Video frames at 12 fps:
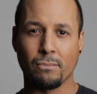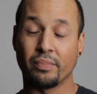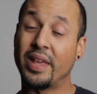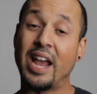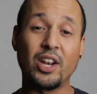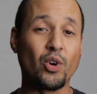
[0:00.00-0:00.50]

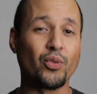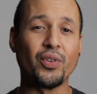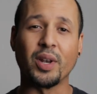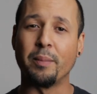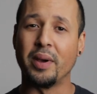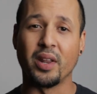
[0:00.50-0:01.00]
there ain't no
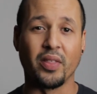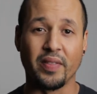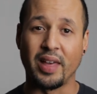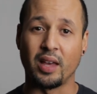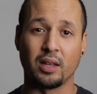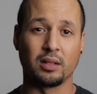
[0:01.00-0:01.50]
feeling better than
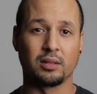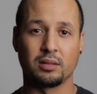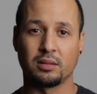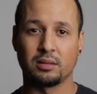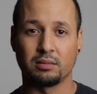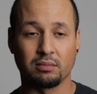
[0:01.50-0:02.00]
that.
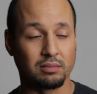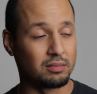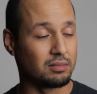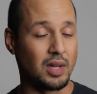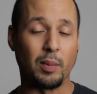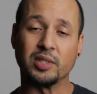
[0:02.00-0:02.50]

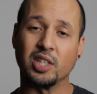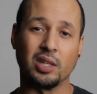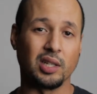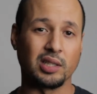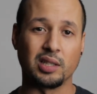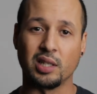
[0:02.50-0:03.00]
I'm going to
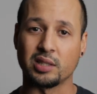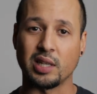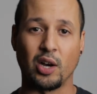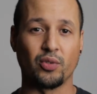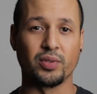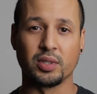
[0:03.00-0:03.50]
tell you this,
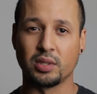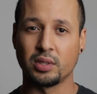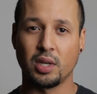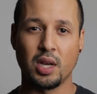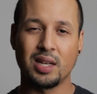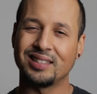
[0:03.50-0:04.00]
alphas.
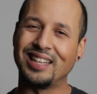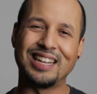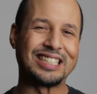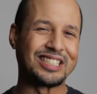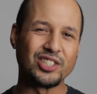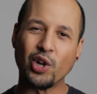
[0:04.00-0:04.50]
There
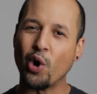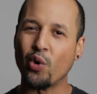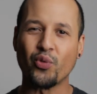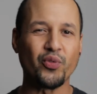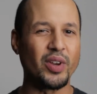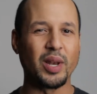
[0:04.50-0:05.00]
is no
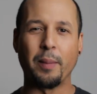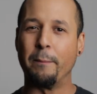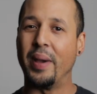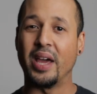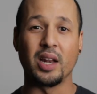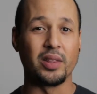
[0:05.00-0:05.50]
feeling
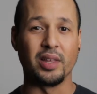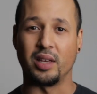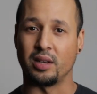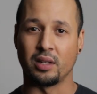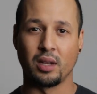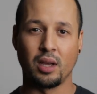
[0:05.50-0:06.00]
better
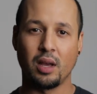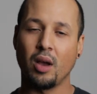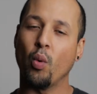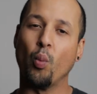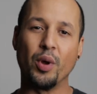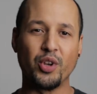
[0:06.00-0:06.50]
than
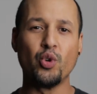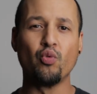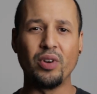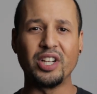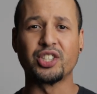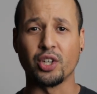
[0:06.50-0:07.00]
when you
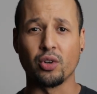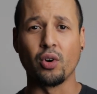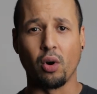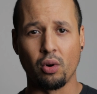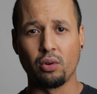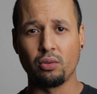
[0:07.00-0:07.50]
reach your
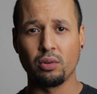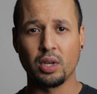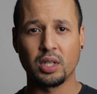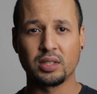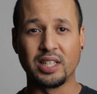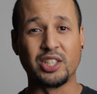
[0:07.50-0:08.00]
goal
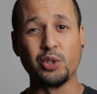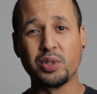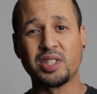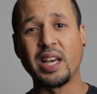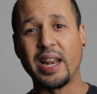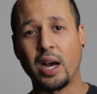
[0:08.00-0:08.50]
that you
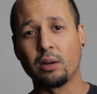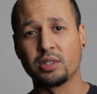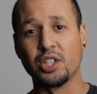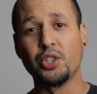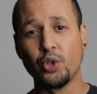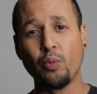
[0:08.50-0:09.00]
set out to
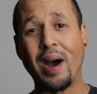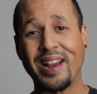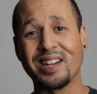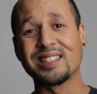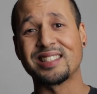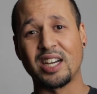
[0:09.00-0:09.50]
do by
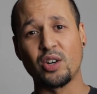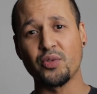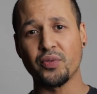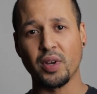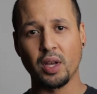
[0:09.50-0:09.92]
yourself